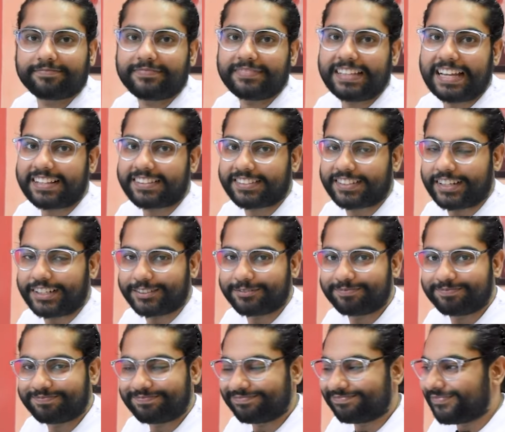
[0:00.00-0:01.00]
That's it.
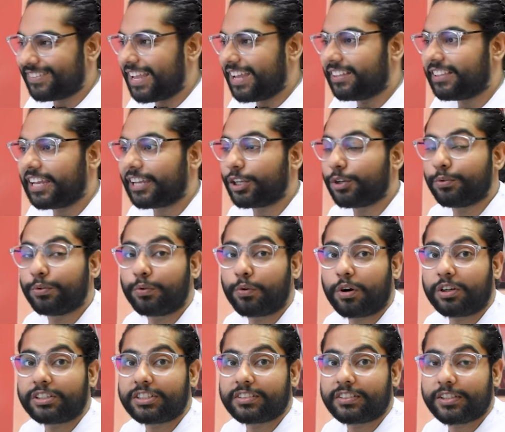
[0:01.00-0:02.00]
Thank you for
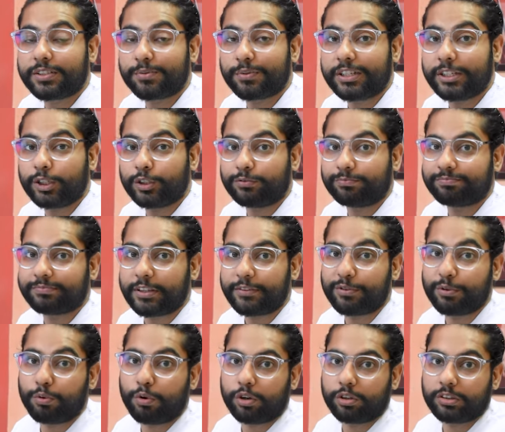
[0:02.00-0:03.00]
watching this video. If
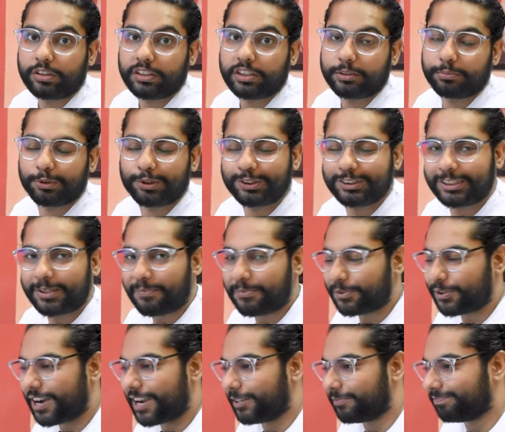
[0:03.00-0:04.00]
you want to learn more,
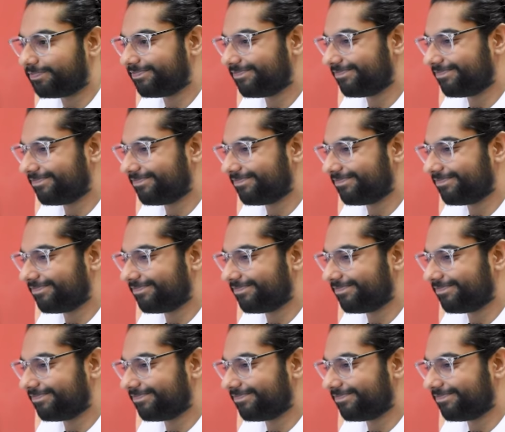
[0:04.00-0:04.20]
subscribe.